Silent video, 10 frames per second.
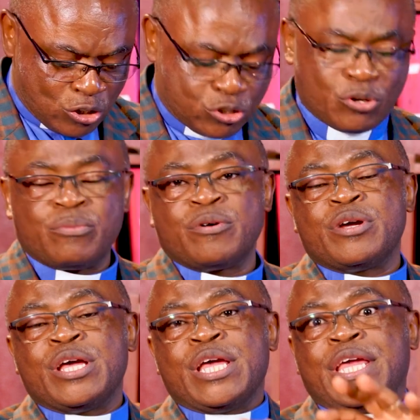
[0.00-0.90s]
So
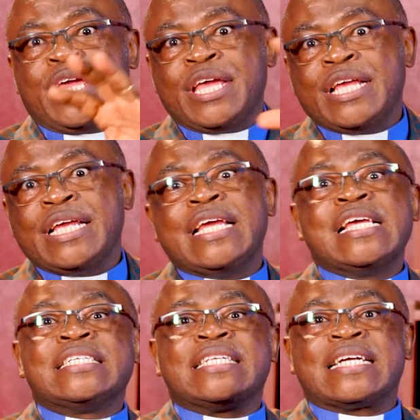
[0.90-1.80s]
he
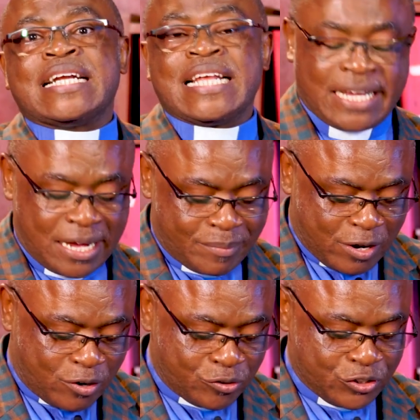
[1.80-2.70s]
is the reigning king
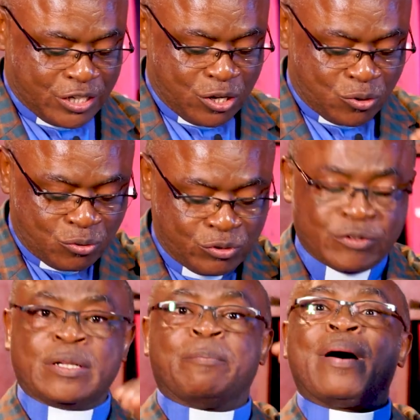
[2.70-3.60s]
because he rules
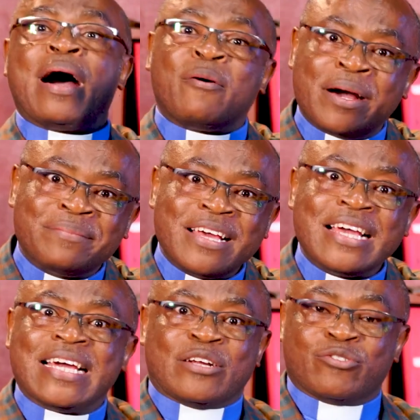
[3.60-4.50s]
with the power,
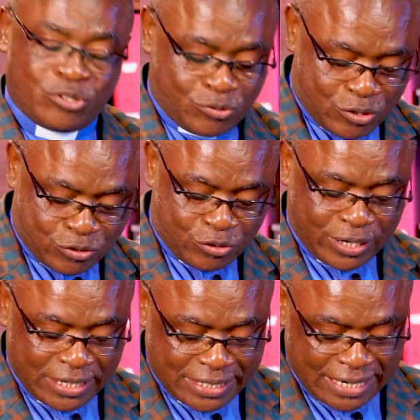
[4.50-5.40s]
he rules with
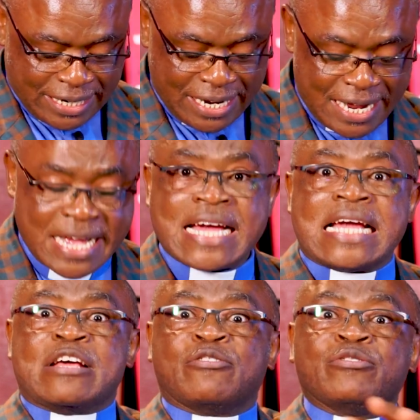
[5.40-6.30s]
authority,
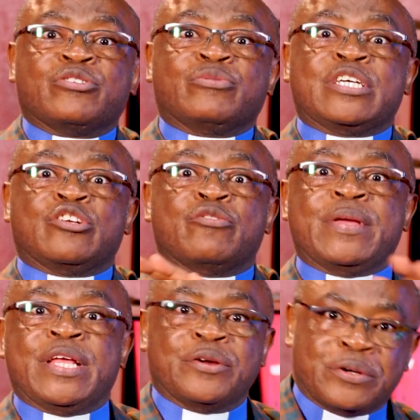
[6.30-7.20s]
he rules with the
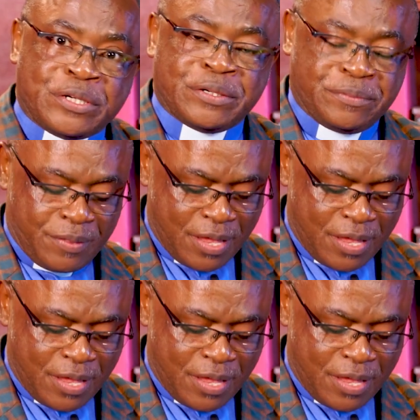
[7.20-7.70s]
dominion.